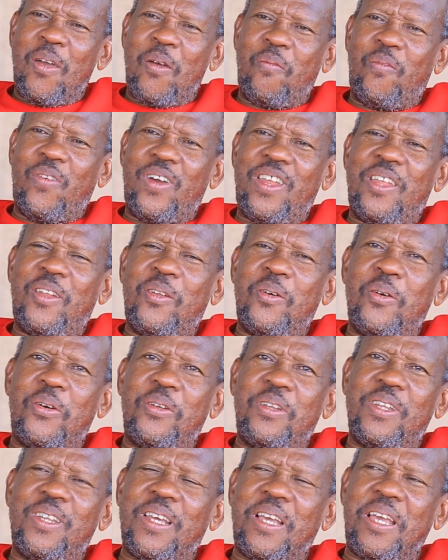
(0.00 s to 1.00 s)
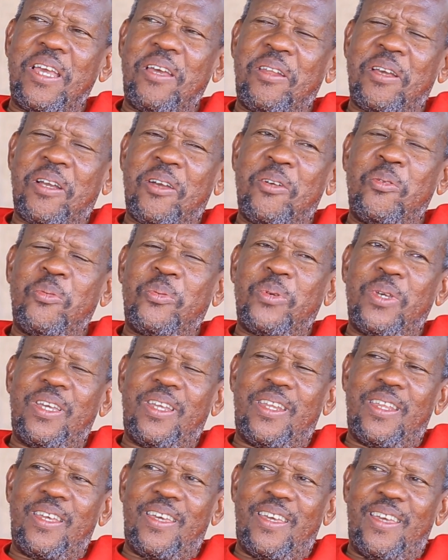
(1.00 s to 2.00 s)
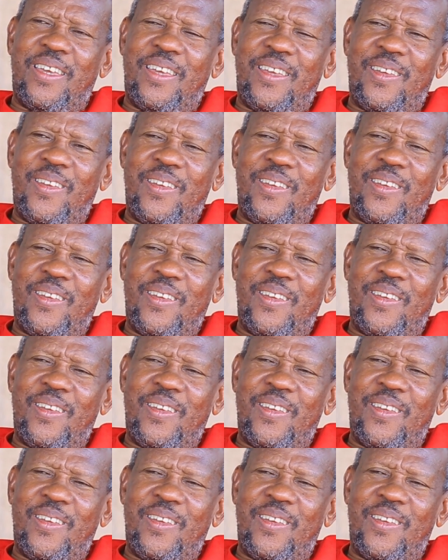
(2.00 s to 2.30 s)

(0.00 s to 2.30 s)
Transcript: ba rero reka mubwire